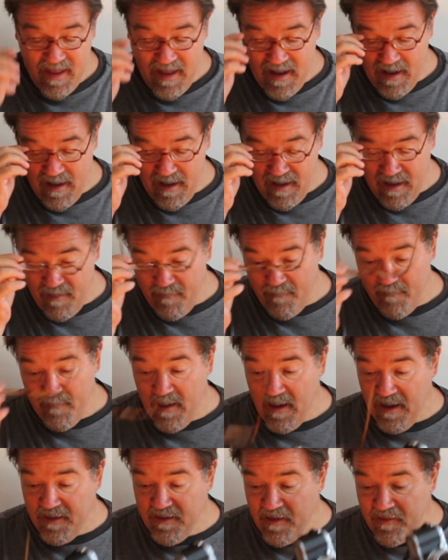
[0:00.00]

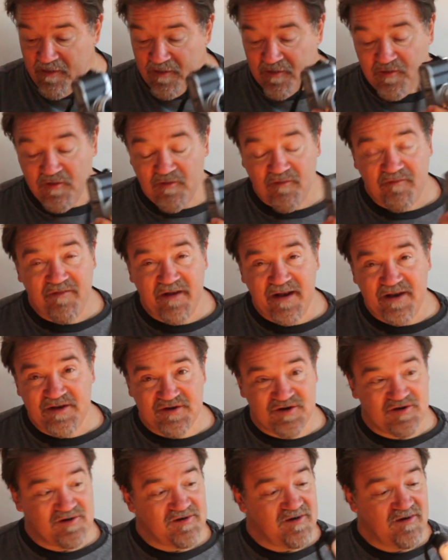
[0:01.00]
Another cool
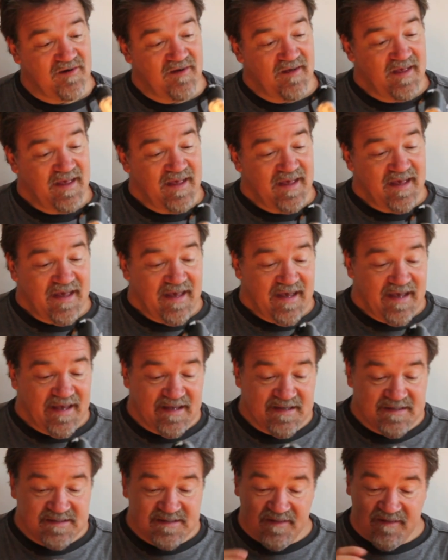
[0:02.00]
feature
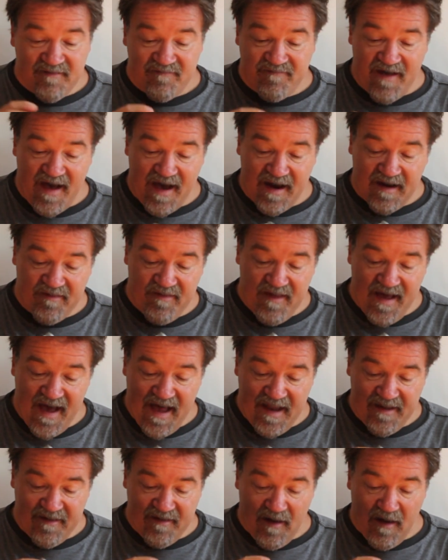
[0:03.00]
is the fact
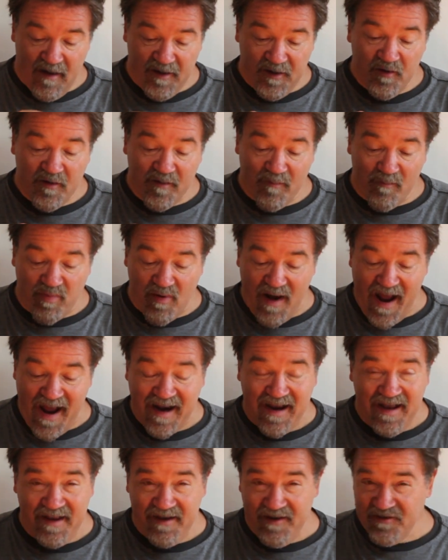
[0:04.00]
that you can
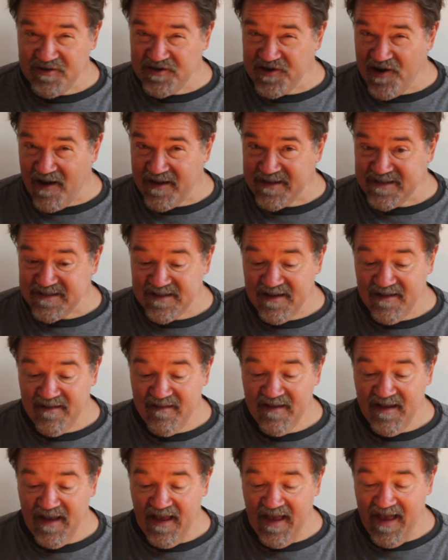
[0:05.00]
bracket your shots,
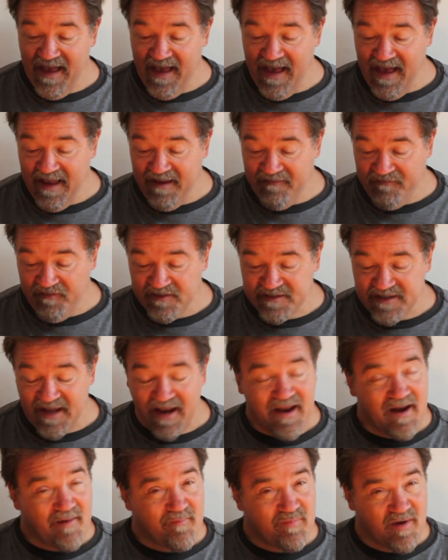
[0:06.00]
and if you set
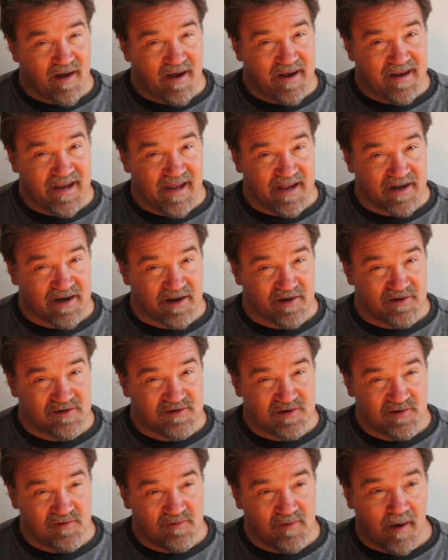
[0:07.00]
it up right, it can
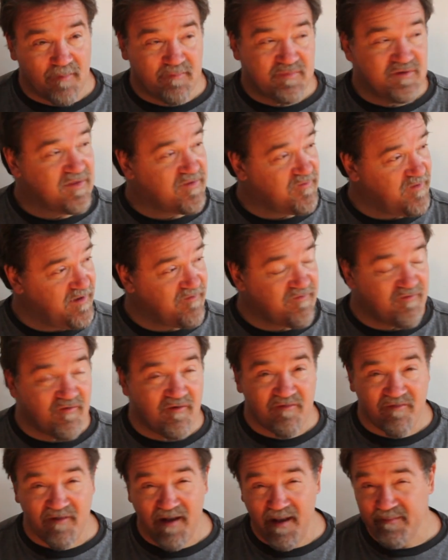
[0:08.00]
shoot up to 3 or 4
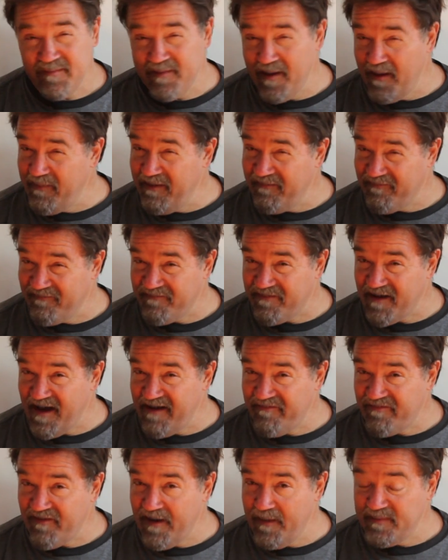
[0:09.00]
frames, maybe even
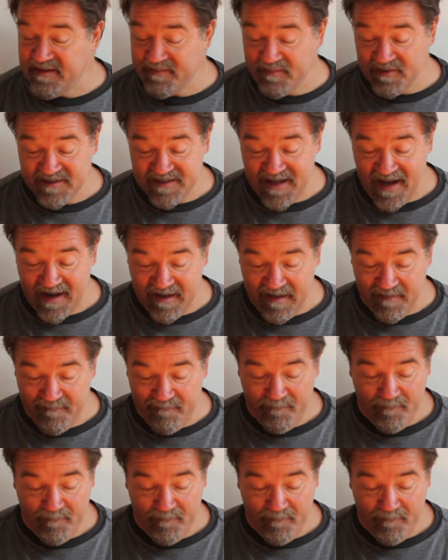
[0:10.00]
5 frames per second.